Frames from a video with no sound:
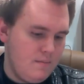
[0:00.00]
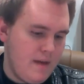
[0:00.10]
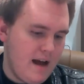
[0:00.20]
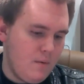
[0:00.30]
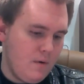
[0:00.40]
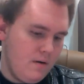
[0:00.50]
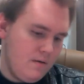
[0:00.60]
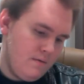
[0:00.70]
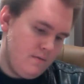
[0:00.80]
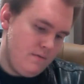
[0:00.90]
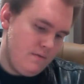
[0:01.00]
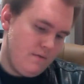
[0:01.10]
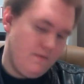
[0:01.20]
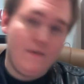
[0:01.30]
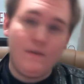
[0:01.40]
Power,
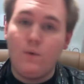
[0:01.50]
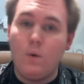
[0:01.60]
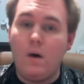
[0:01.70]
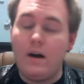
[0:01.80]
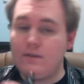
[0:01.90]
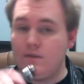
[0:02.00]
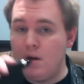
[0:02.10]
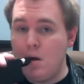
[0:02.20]
54 watts.